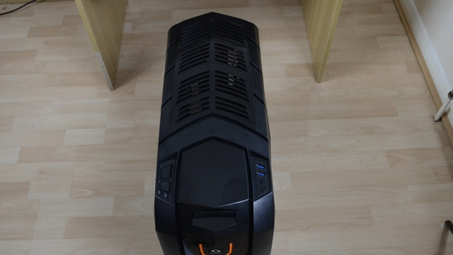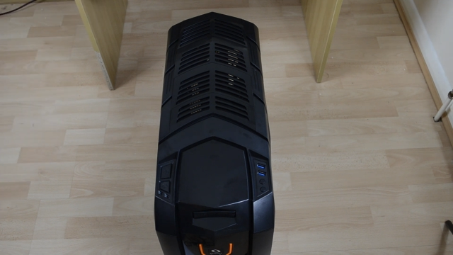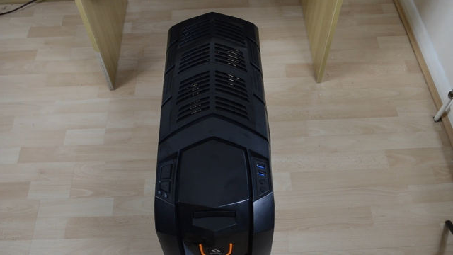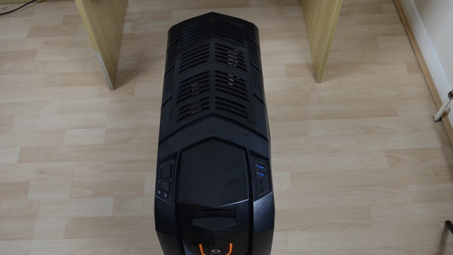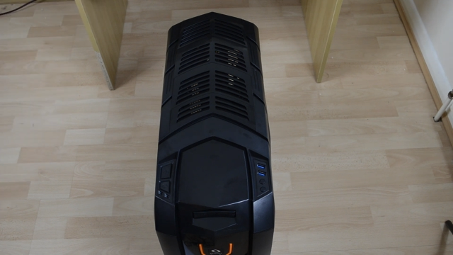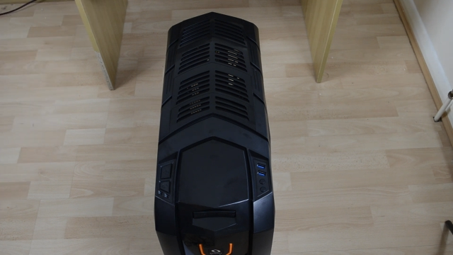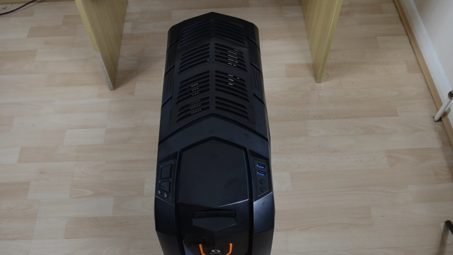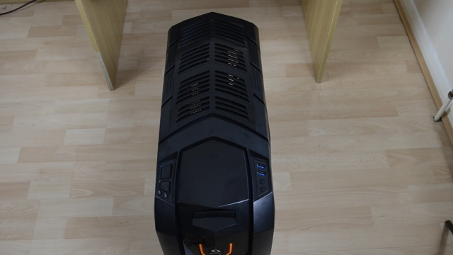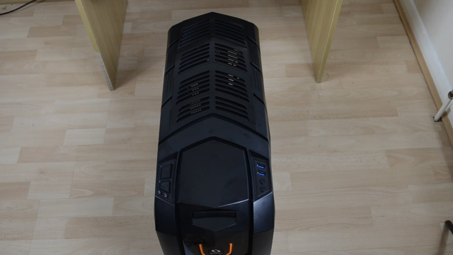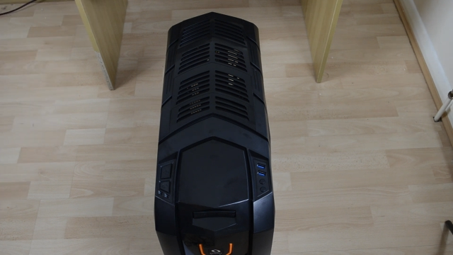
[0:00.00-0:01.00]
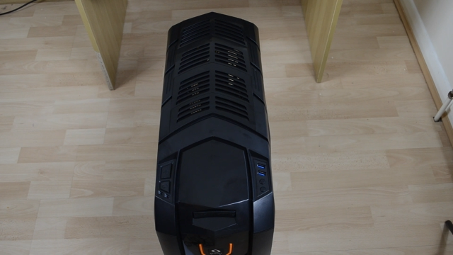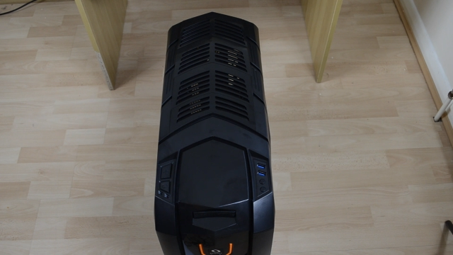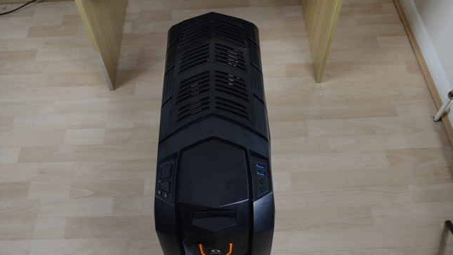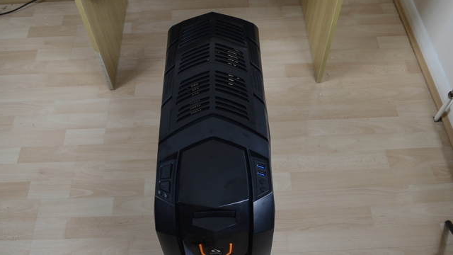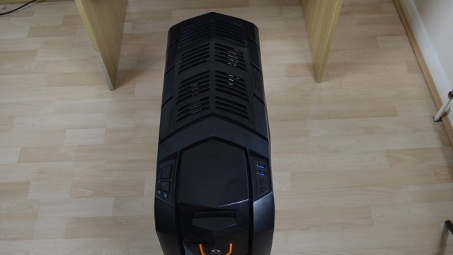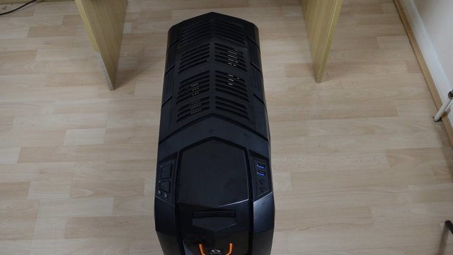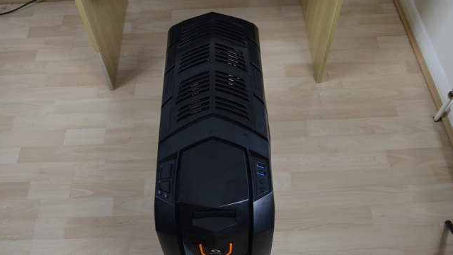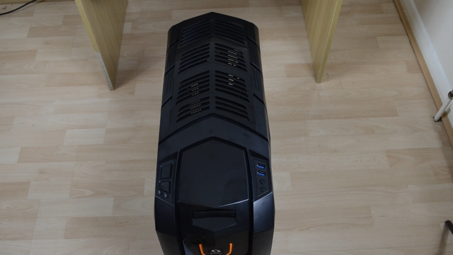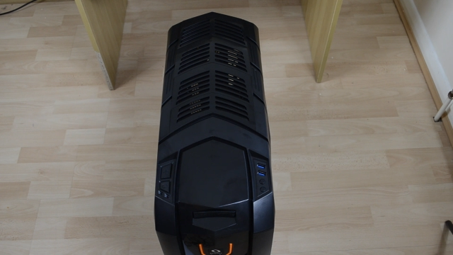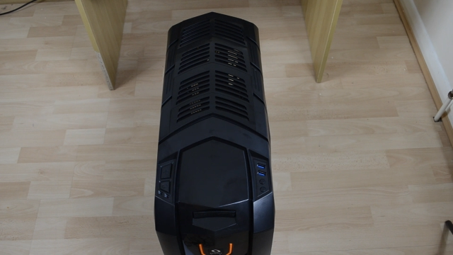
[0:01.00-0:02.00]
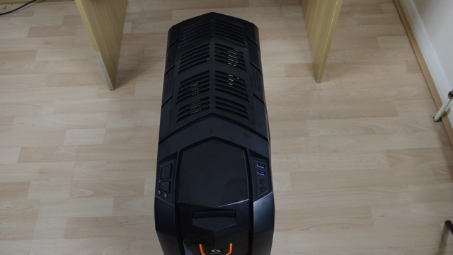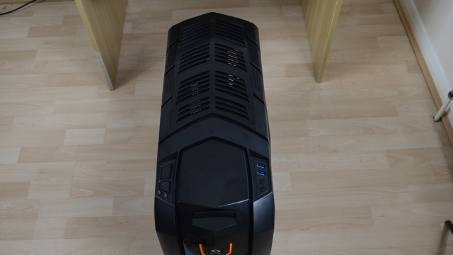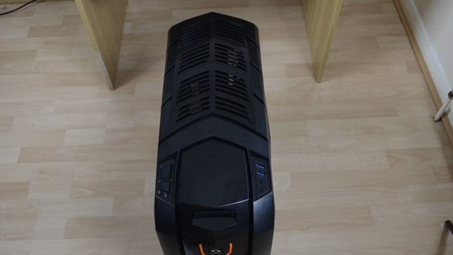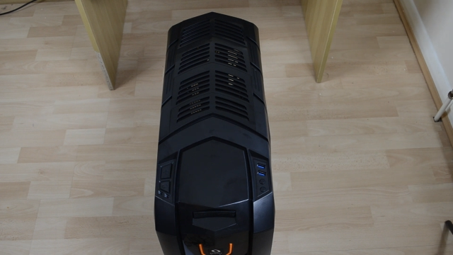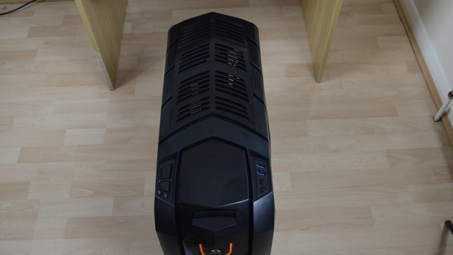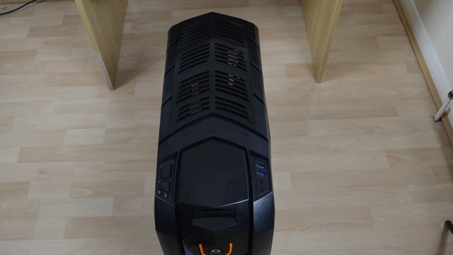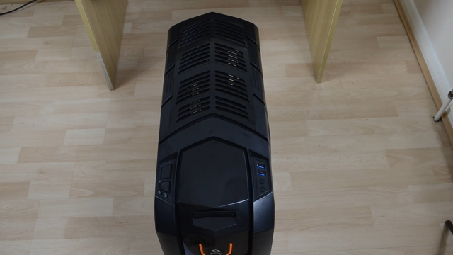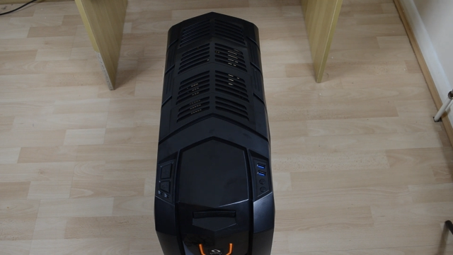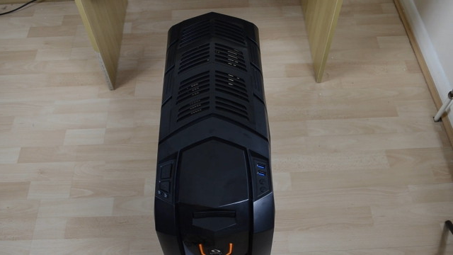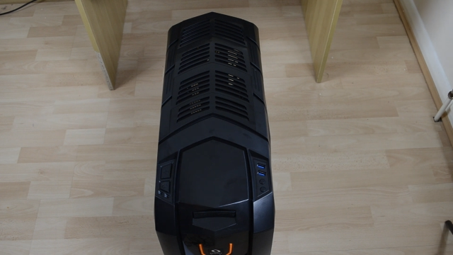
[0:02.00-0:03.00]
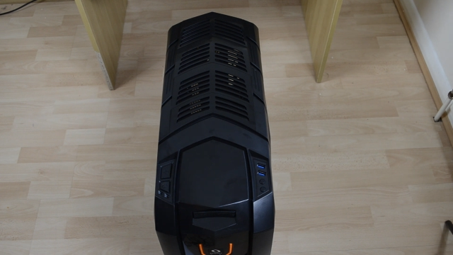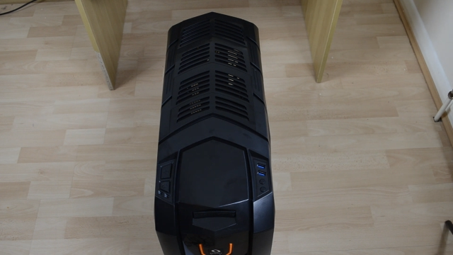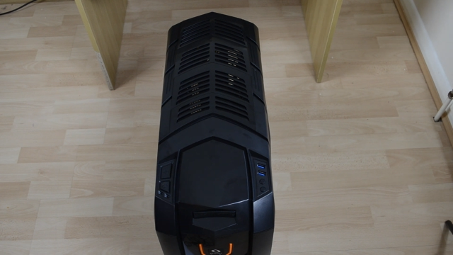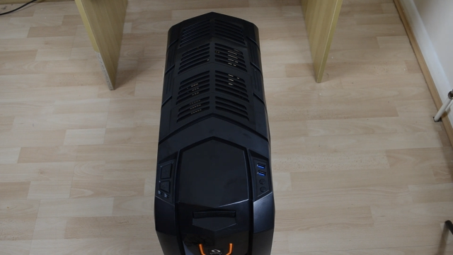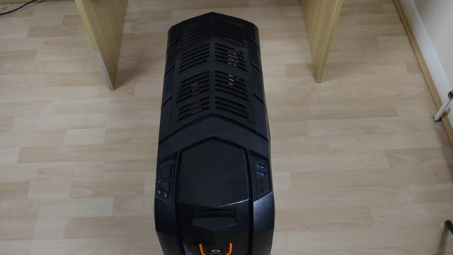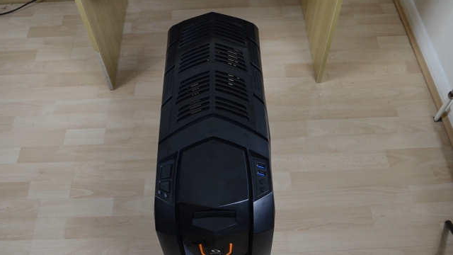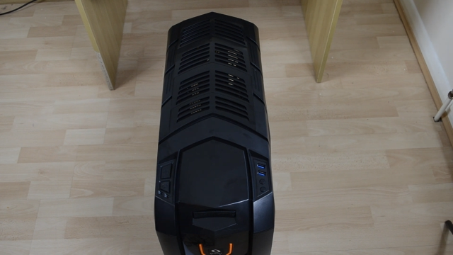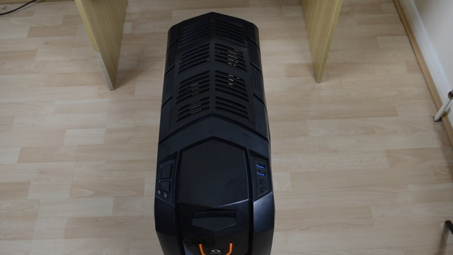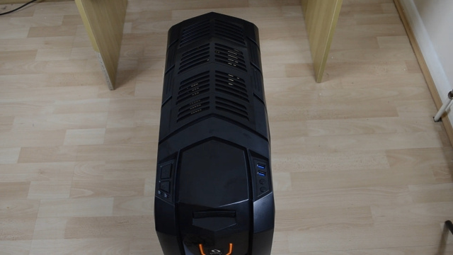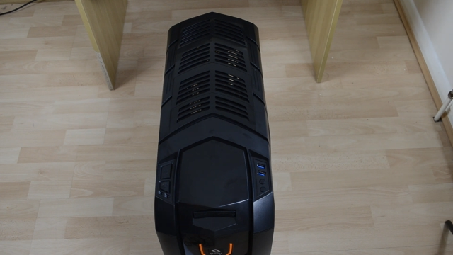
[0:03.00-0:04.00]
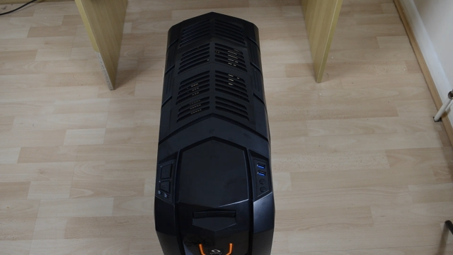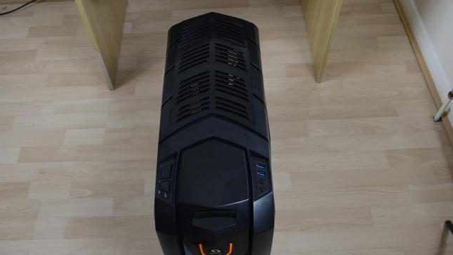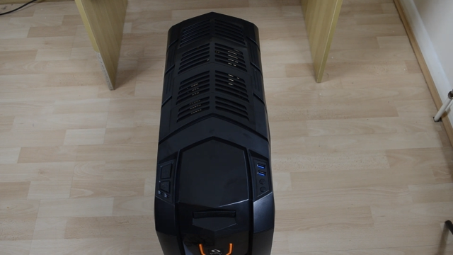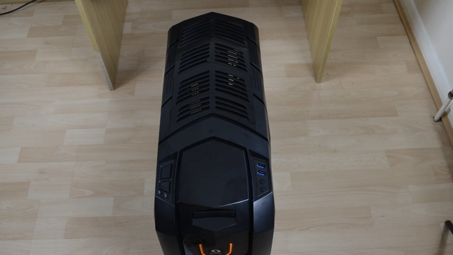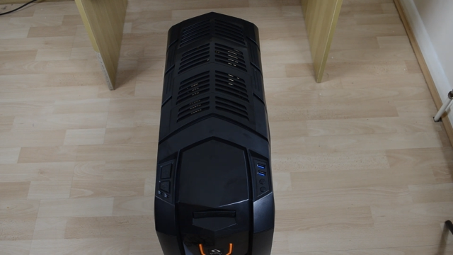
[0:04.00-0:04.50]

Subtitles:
(no speaker visible)